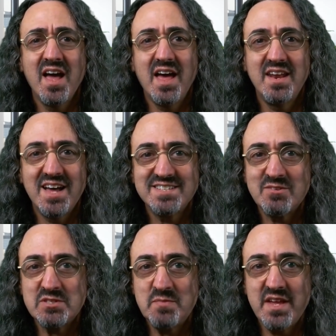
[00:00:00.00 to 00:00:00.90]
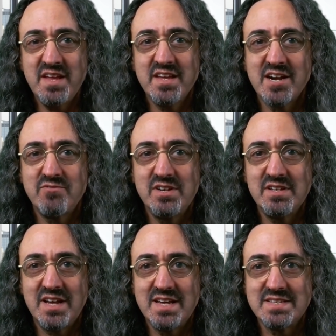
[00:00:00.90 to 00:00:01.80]
And as I was making it, I
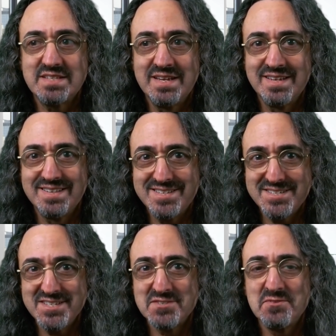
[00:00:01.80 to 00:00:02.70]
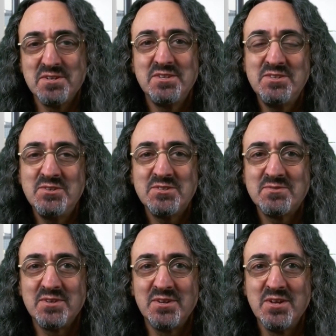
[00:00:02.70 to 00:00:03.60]
realized this is really
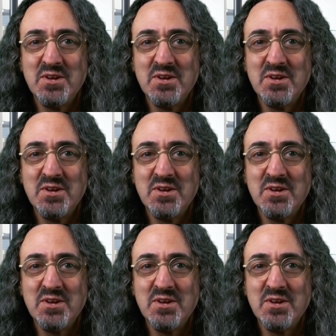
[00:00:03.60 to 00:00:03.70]
useful.